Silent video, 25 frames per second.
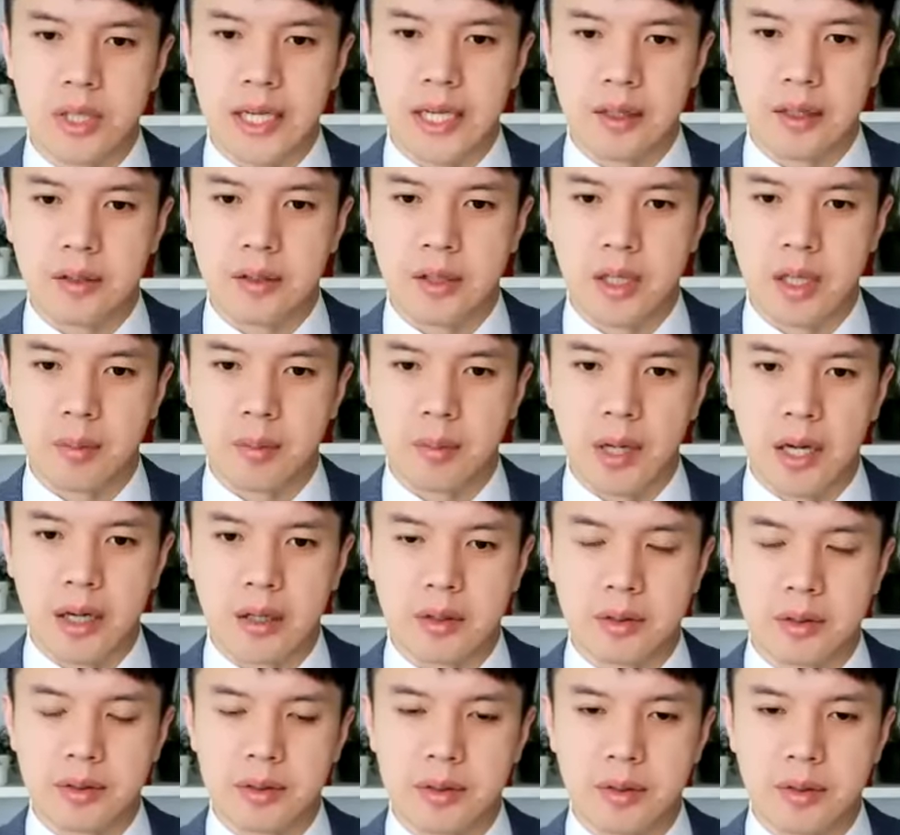take
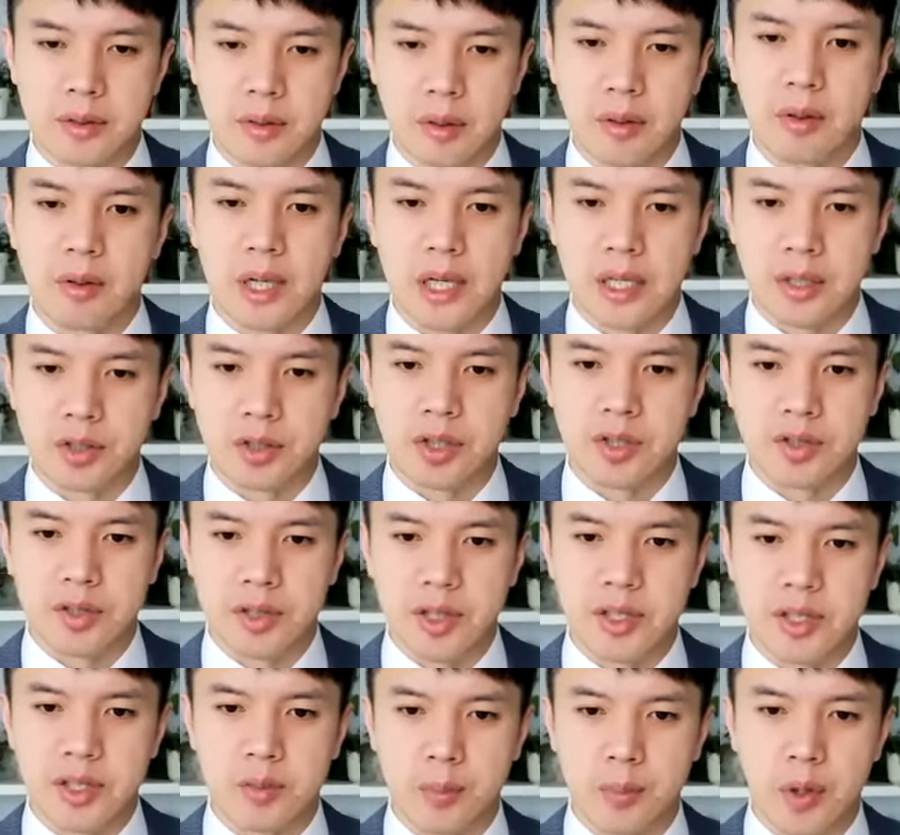buyers. Okay. Just
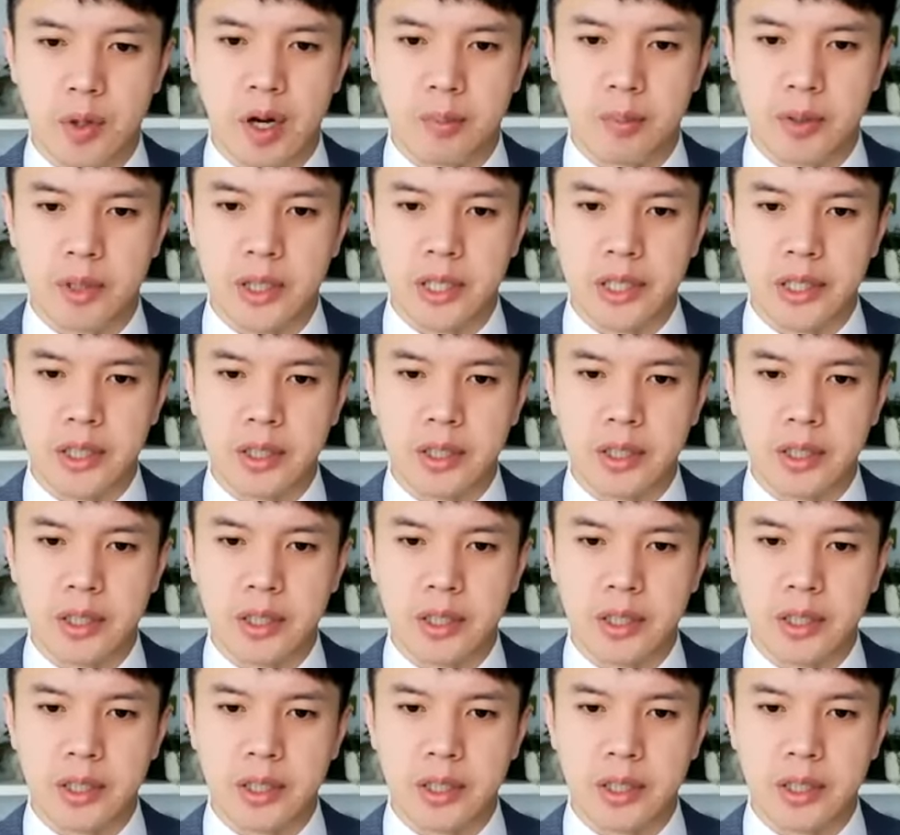list property.